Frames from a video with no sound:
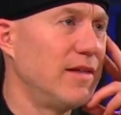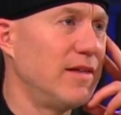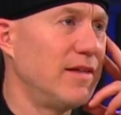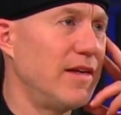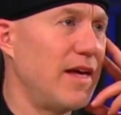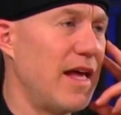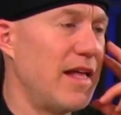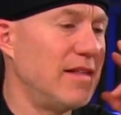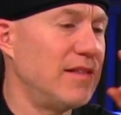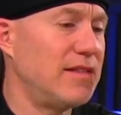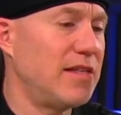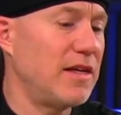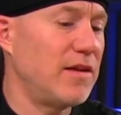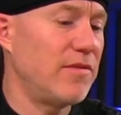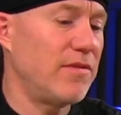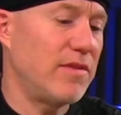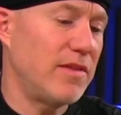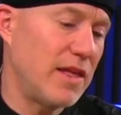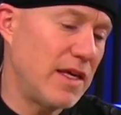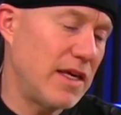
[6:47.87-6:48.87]
Instead of
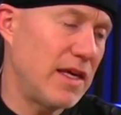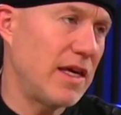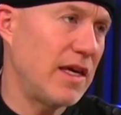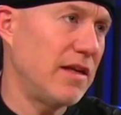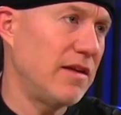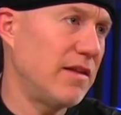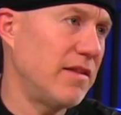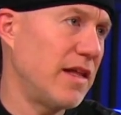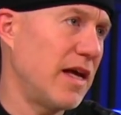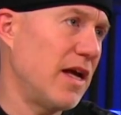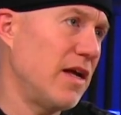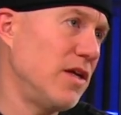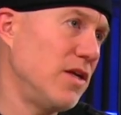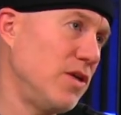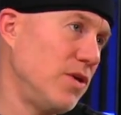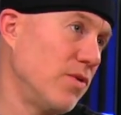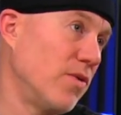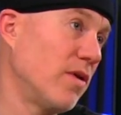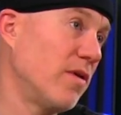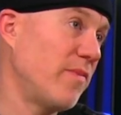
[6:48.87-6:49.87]
thinking that
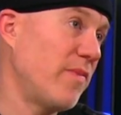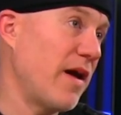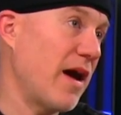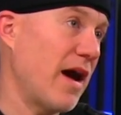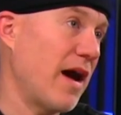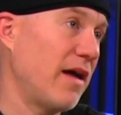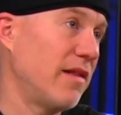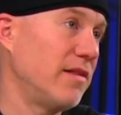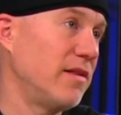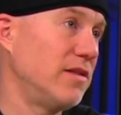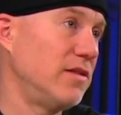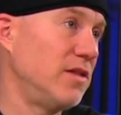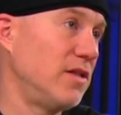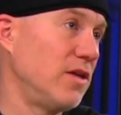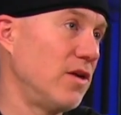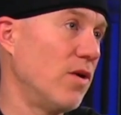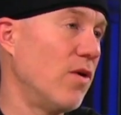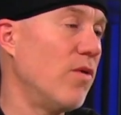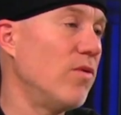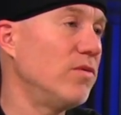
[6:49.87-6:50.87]
your path is the
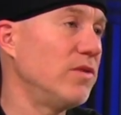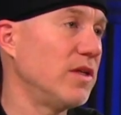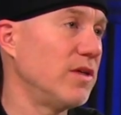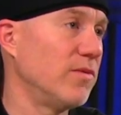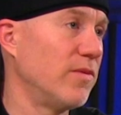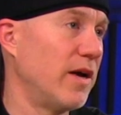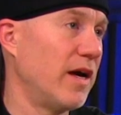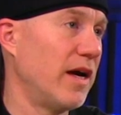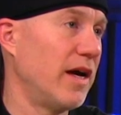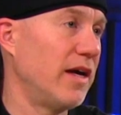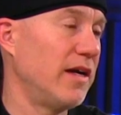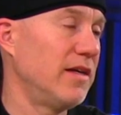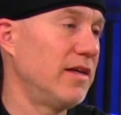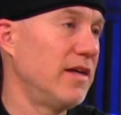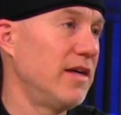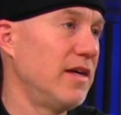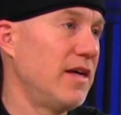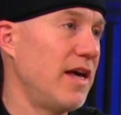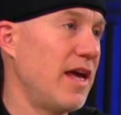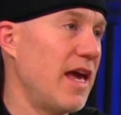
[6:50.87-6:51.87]
only way
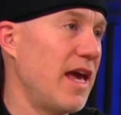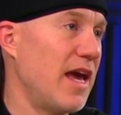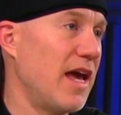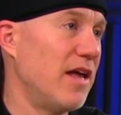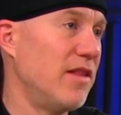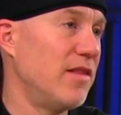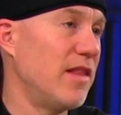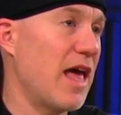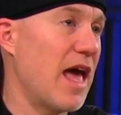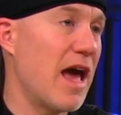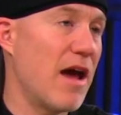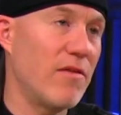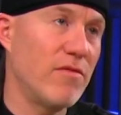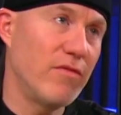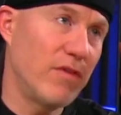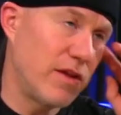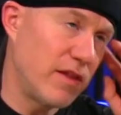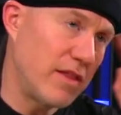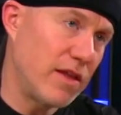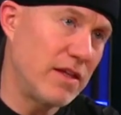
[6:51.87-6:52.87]
and
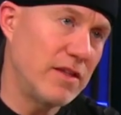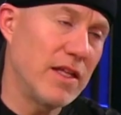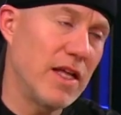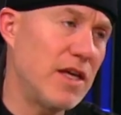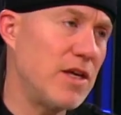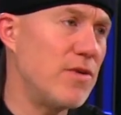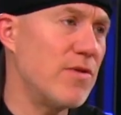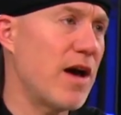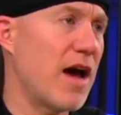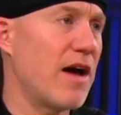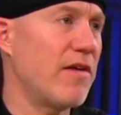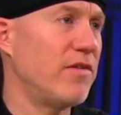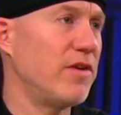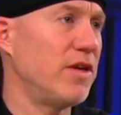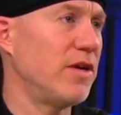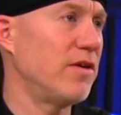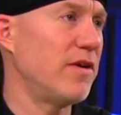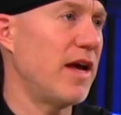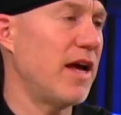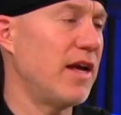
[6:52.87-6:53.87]
everything that you have in
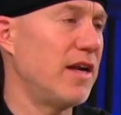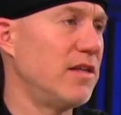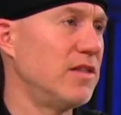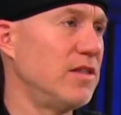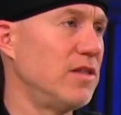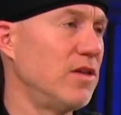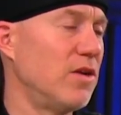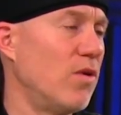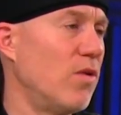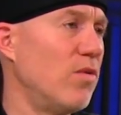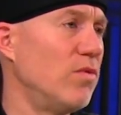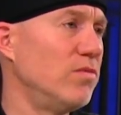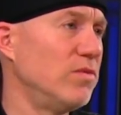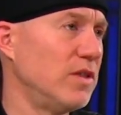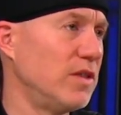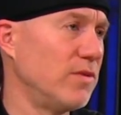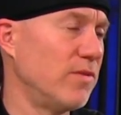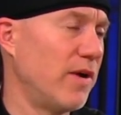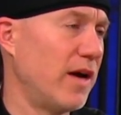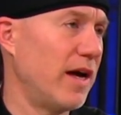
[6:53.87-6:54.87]
your head is the
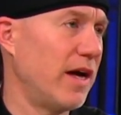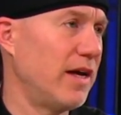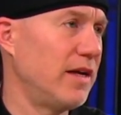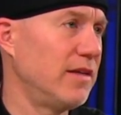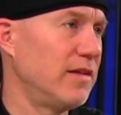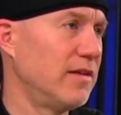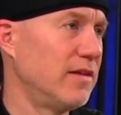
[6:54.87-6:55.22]
only way,